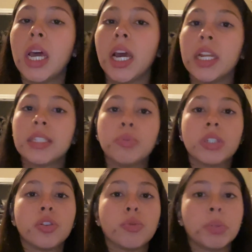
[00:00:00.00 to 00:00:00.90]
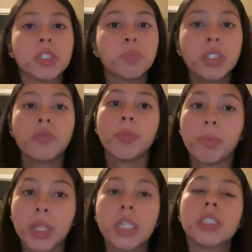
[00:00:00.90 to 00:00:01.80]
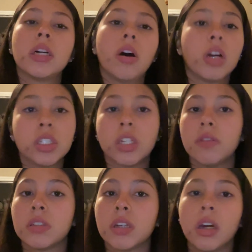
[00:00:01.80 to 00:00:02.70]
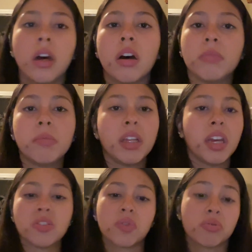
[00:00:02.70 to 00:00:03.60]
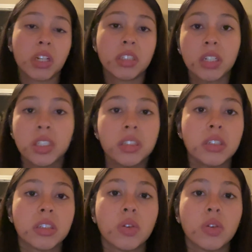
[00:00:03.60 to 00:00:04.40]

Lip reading: And examples include repeated sprints, football plays, hockey shifts, and many interval training sessions.